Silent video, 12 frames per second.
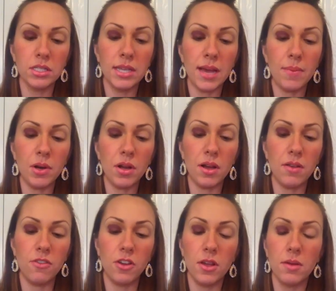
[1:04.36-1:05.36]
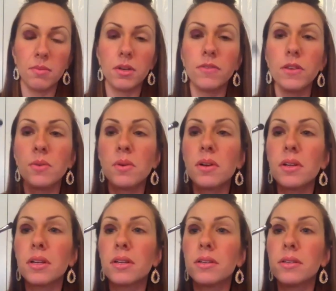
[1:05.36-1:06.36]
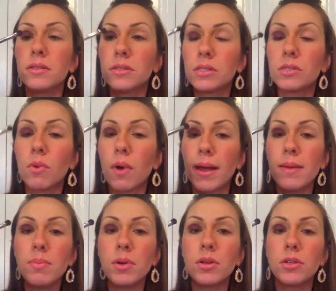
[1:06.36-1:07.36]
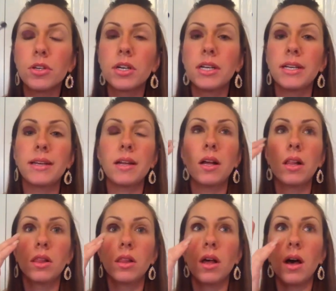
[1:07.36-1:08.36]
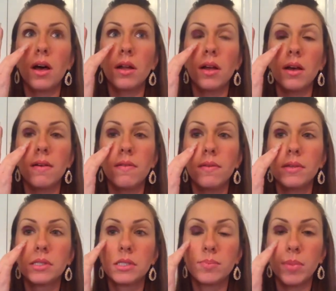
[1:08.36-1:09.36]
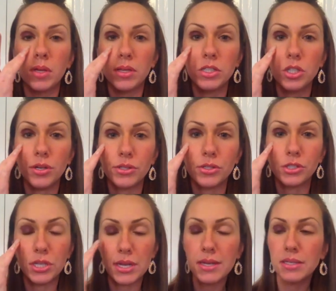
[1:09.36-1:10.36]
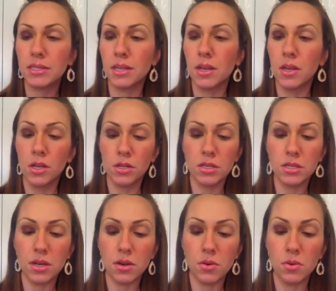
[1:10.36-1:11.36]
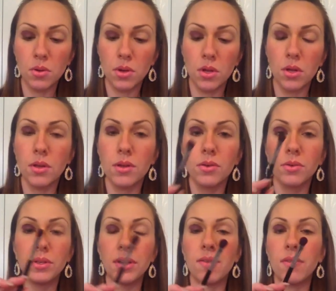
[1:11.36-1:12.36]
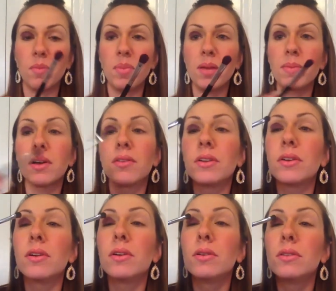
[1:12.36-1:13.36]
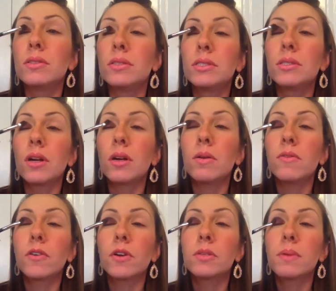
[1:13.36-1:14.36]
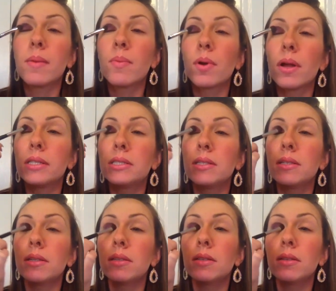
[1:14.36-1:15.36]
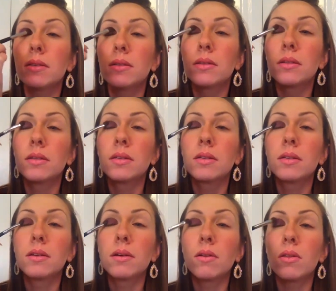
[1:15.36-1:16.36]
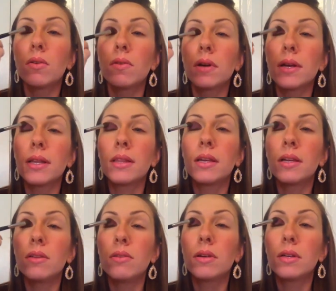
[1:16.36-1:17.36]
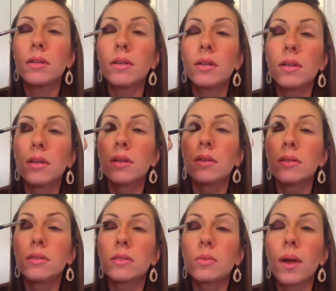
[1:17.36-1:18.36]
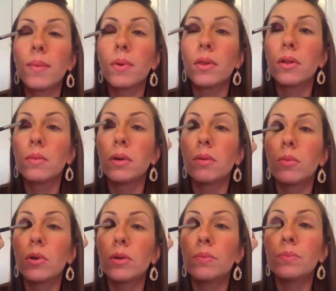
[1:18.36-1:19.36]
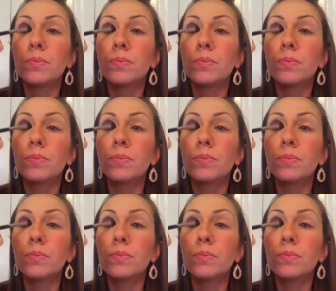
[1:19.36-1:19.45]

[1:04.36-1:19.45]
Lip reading: Tap it off, but if you were to swipe, you're going to get a lot of spillage on your cheeks. So when you have that pigment on there, start first by pressing it all over, and then you can swipe a little bit more.